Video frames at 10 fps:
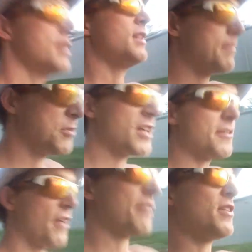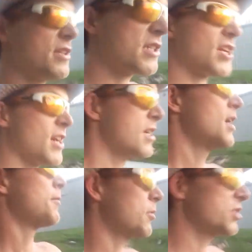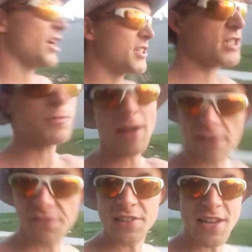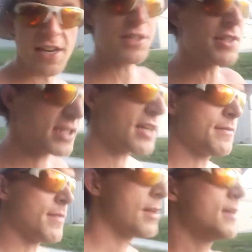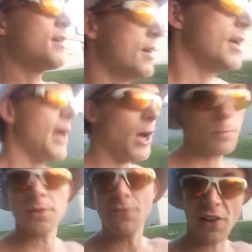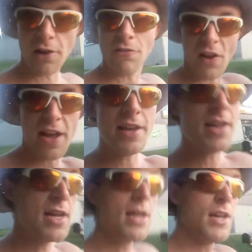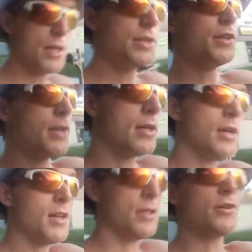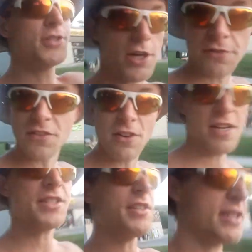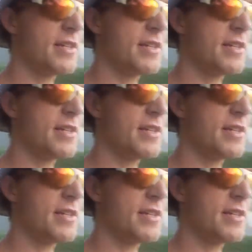the objective evidence, projections, or manifestations help to verify your self-narration